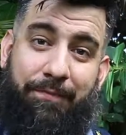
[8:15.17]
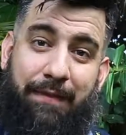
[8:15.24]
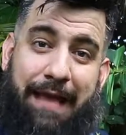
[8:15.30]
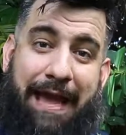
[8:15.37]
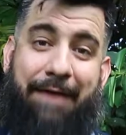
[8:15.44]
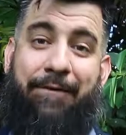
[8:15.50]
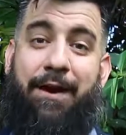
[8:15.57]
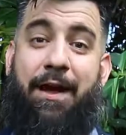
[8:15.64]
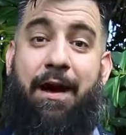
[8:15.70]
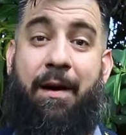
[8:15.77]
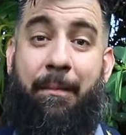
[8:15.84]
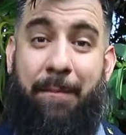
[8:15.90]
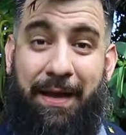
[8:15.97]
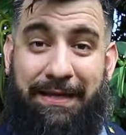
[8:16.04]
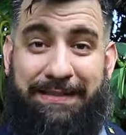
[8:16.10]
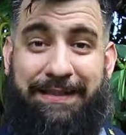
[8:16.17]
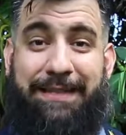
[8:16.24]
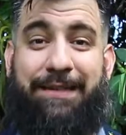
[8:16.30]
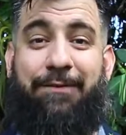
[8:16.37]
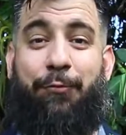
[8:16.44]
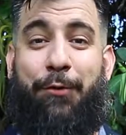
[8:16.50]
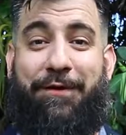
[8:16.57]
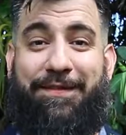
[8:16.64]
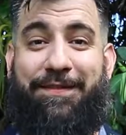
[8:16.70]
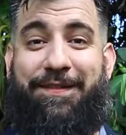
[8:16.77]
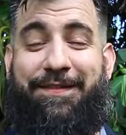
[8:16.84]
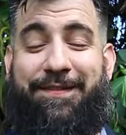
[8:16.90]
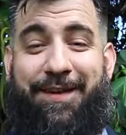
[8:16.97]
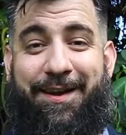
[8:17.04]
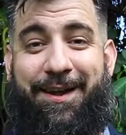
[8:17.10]
Have an amazing rest of
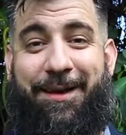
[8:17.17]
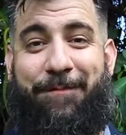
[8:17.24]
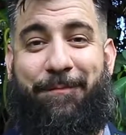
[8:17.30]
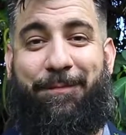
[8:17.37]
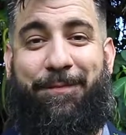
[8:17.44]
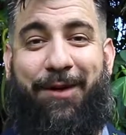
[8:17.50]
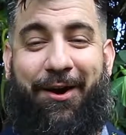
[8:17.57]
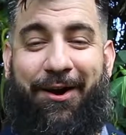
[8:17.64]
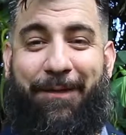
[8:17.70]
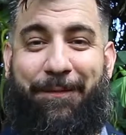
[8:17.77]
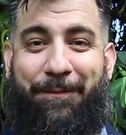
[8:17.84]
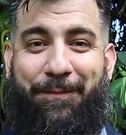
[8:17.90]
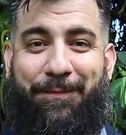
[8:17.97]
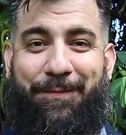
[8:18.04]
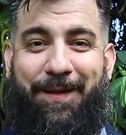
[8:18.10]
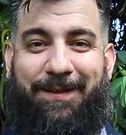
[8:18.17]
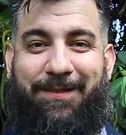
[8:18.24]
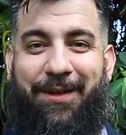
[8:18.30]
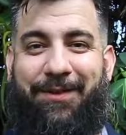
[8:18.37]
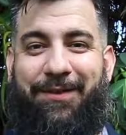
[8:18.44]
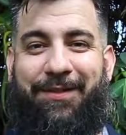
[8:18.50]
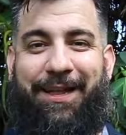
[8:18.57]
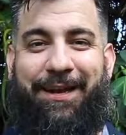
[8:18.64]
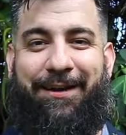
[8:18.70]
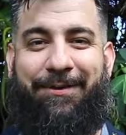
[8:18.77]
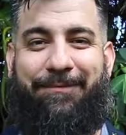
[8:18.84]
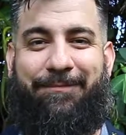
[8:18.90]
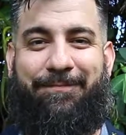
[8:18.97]
the Sunday. All right, I'll talk to you later.